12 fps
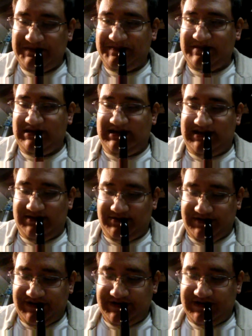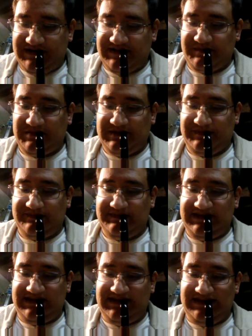$50 is
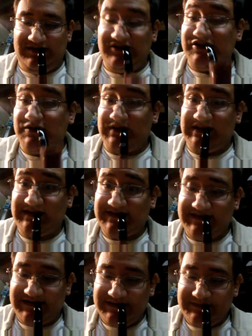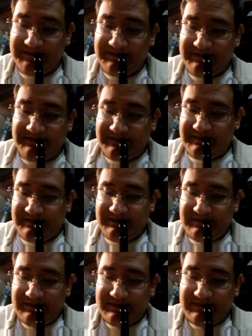probably the lowest
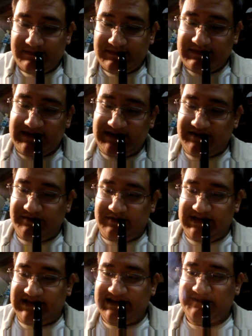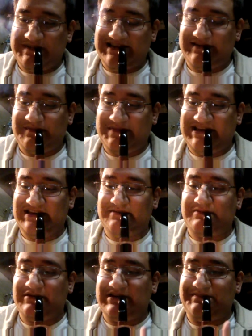that you will expect to pay
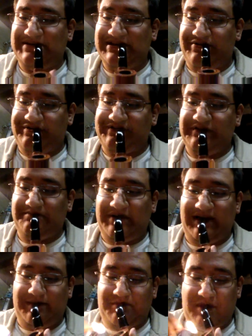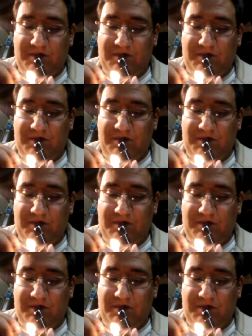for a Peterson pipe.